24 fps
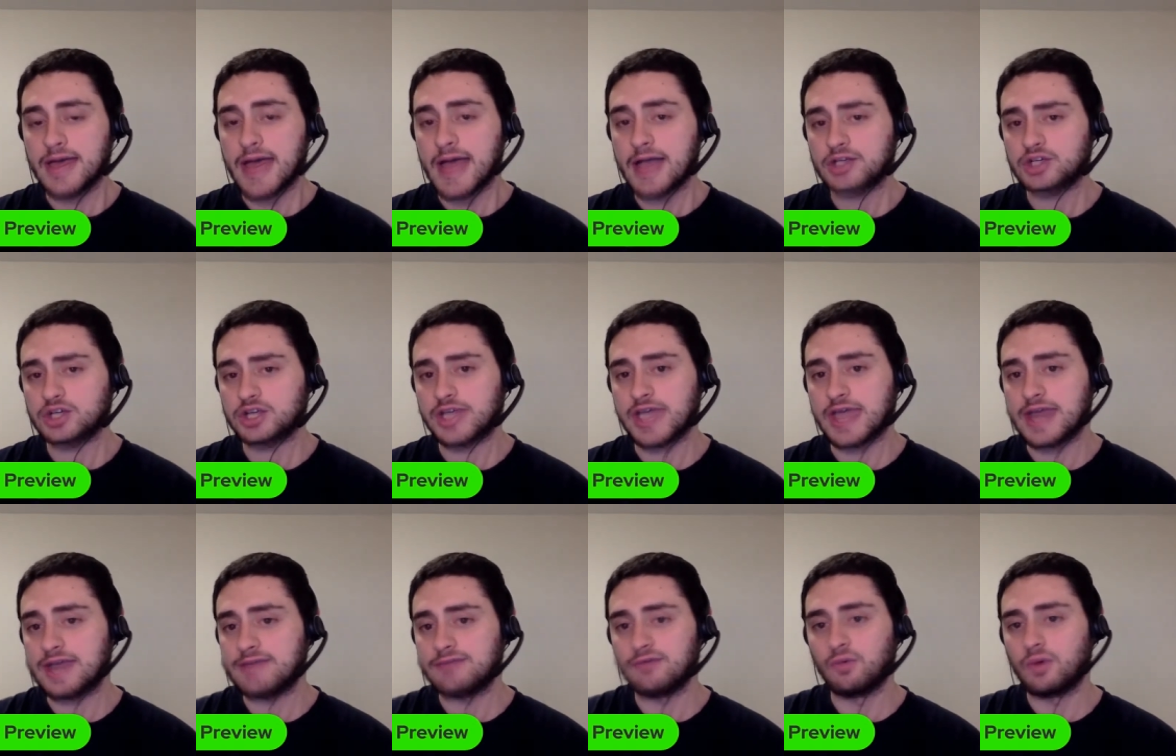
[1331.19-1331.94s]
Kachin
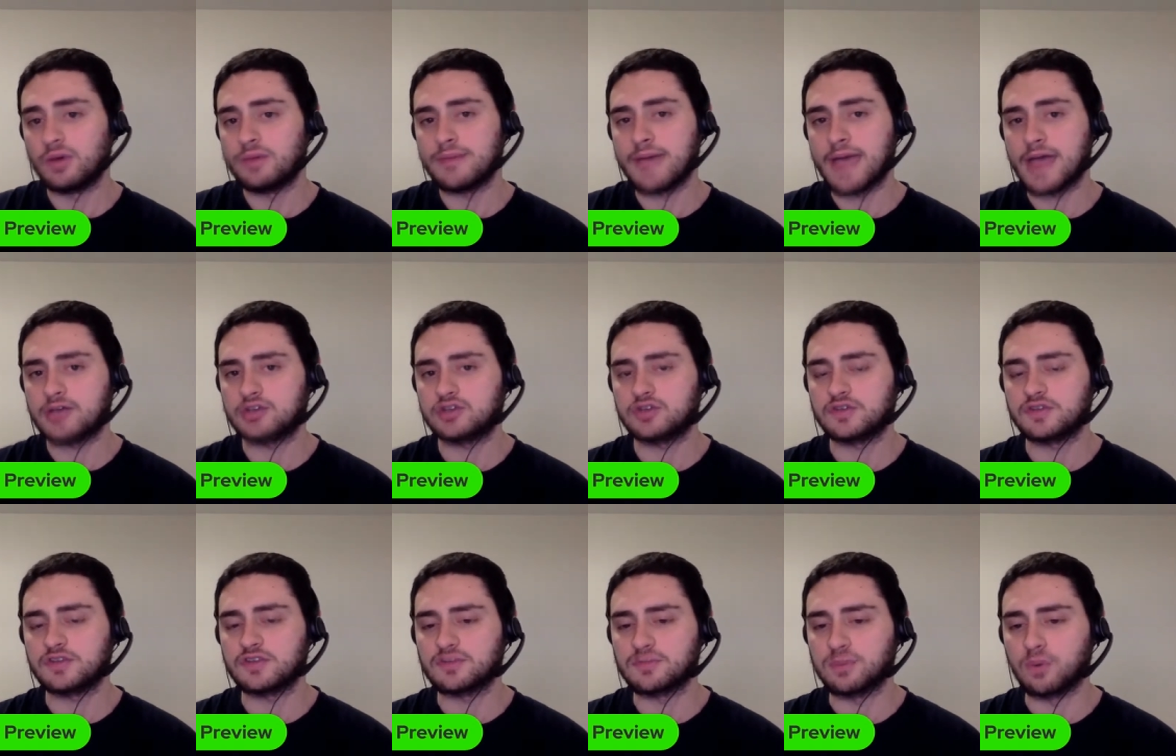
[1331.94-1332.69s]
can't even win
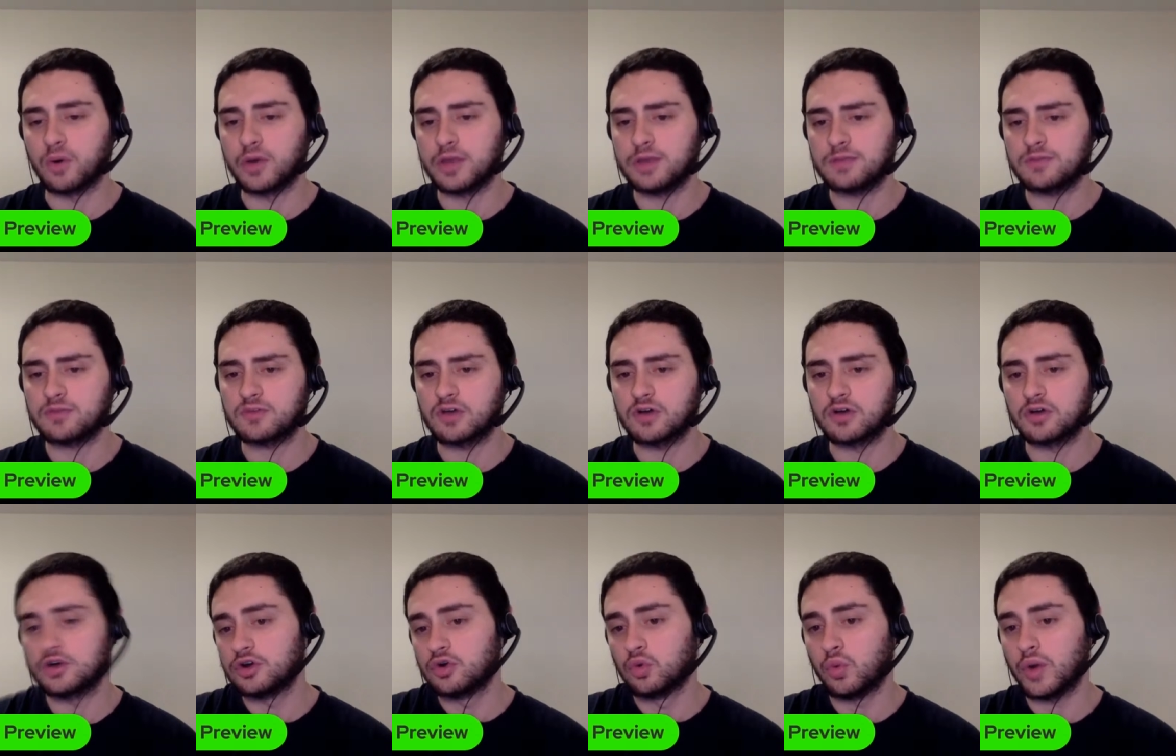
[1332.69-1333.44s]
matches at this point,
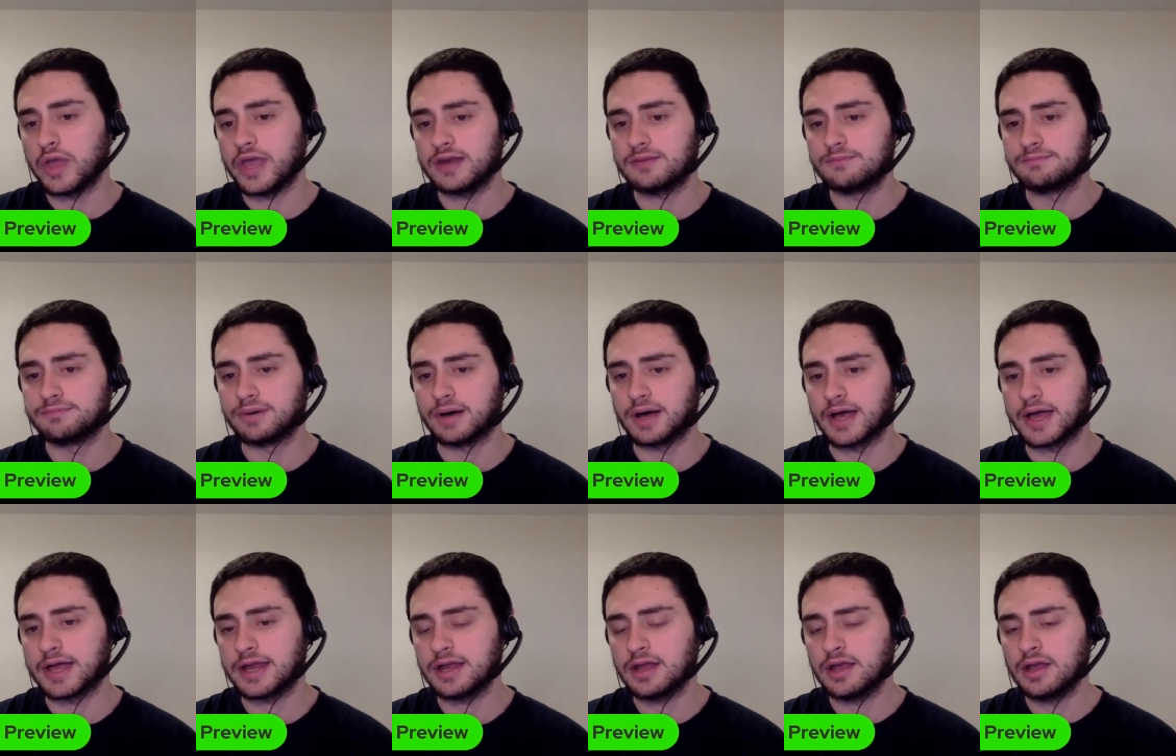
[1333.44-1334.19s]
so good win,
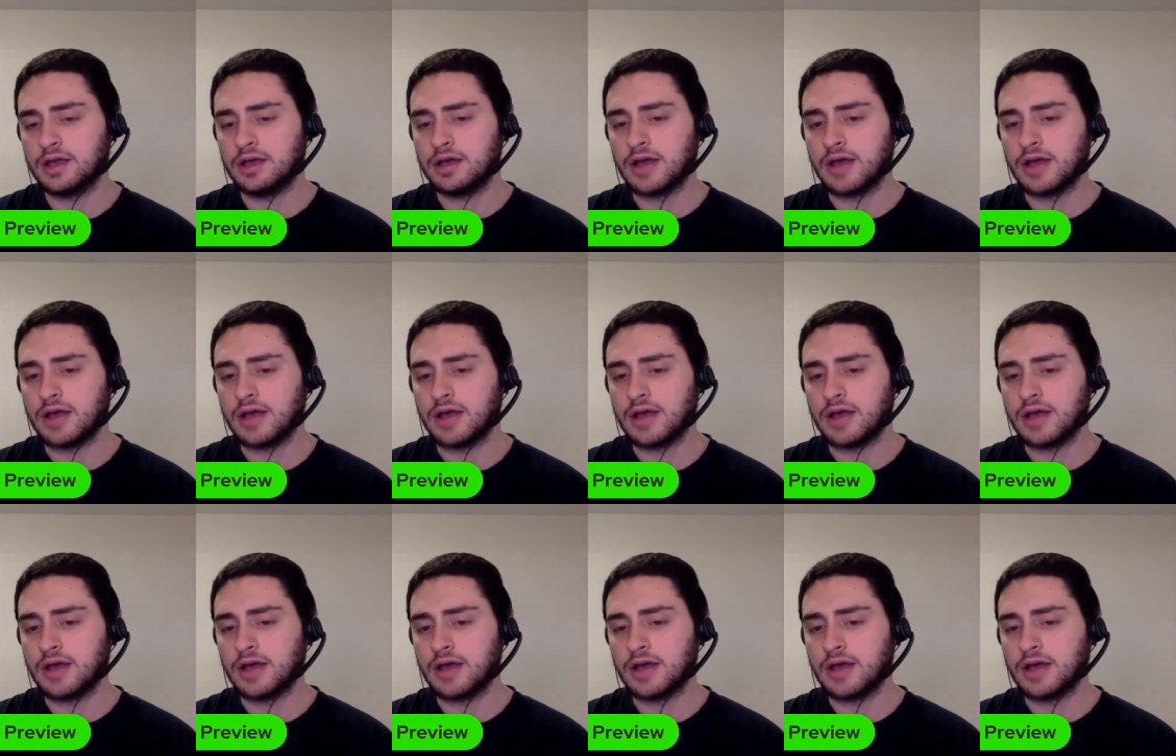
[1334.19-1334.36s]
but